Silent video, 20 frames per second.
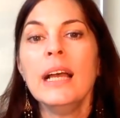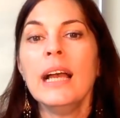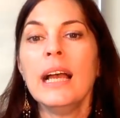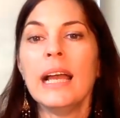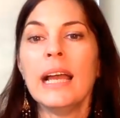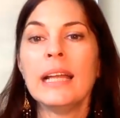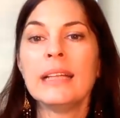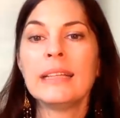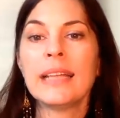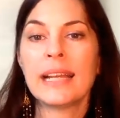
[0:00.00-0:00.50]

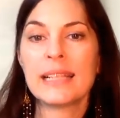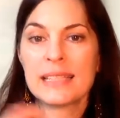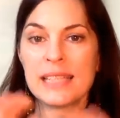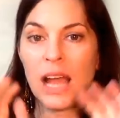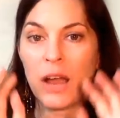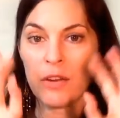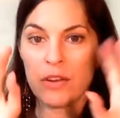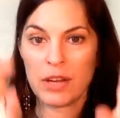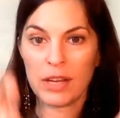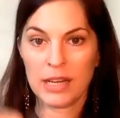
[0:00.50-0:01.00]
And that's
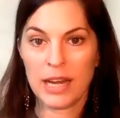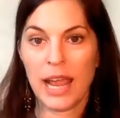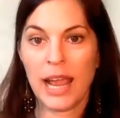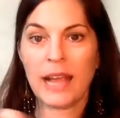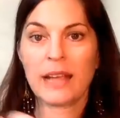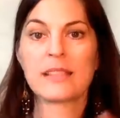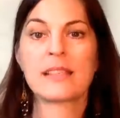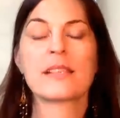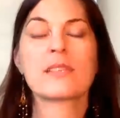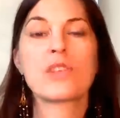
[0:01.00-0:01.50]
how you can
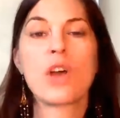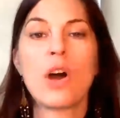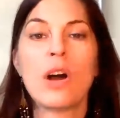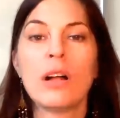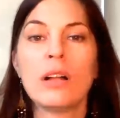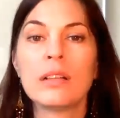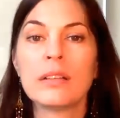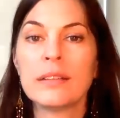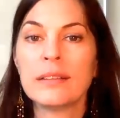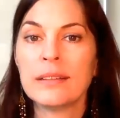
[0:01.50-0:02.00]
access
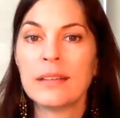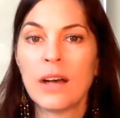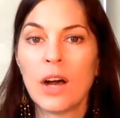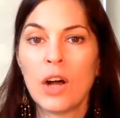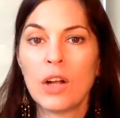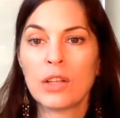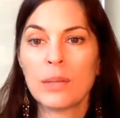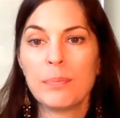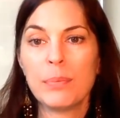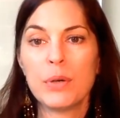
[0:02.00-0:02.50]
all
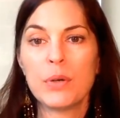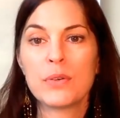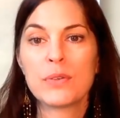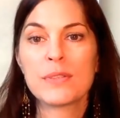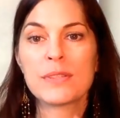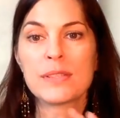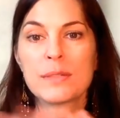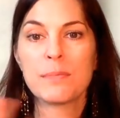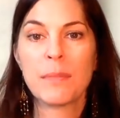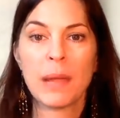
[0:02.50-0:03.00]
the
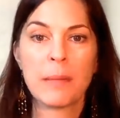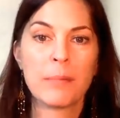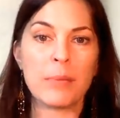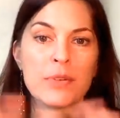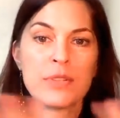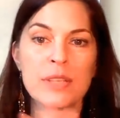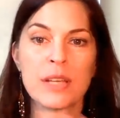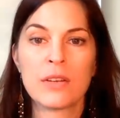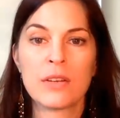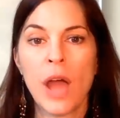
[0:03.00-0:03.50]
posts,
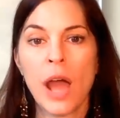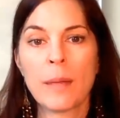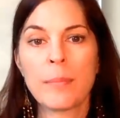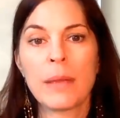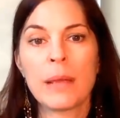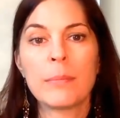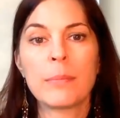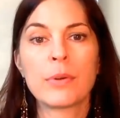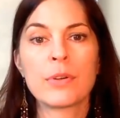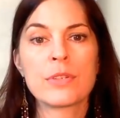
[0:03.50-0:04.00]
members and
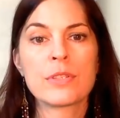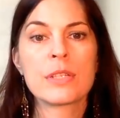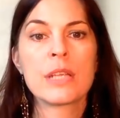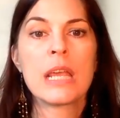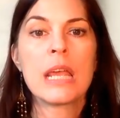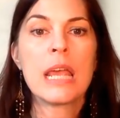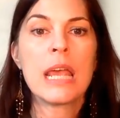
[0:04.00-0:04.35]
non-members.